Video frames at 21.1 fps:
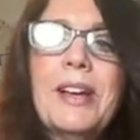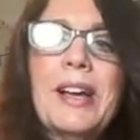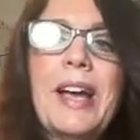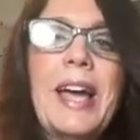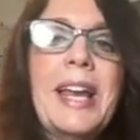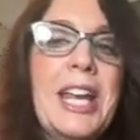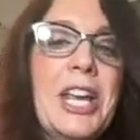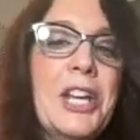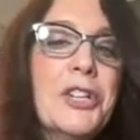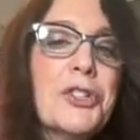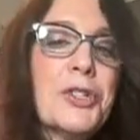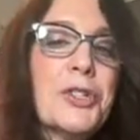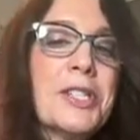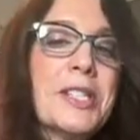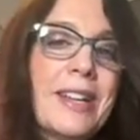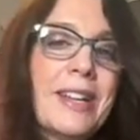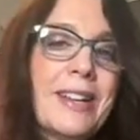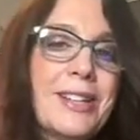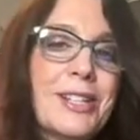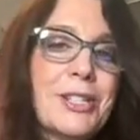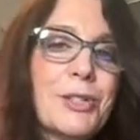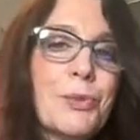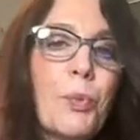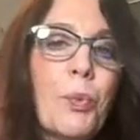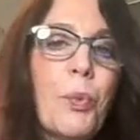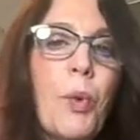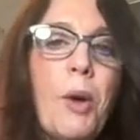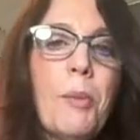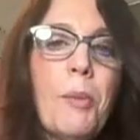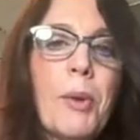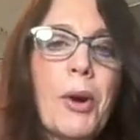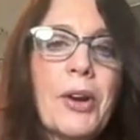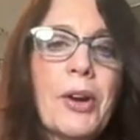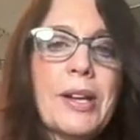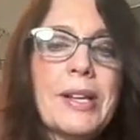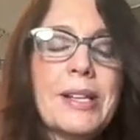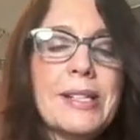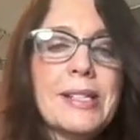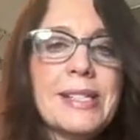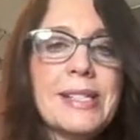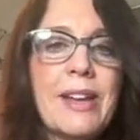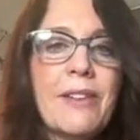of interesting because Walmart
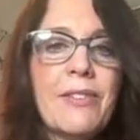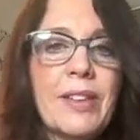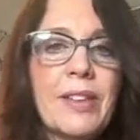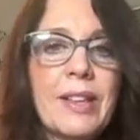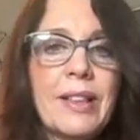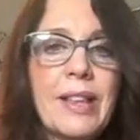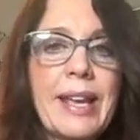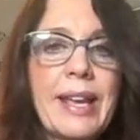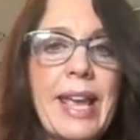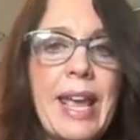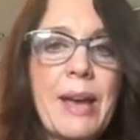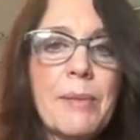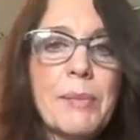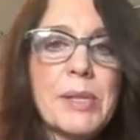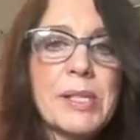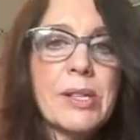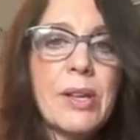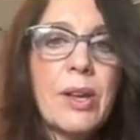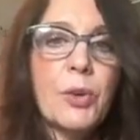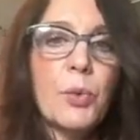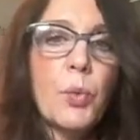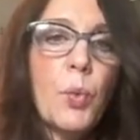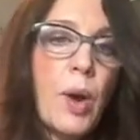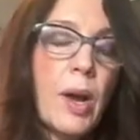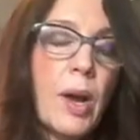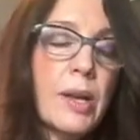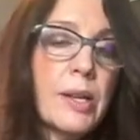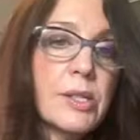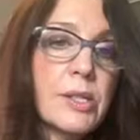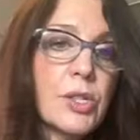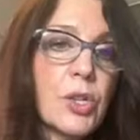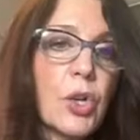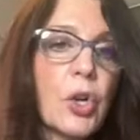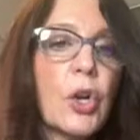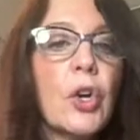is definitely like Amazon was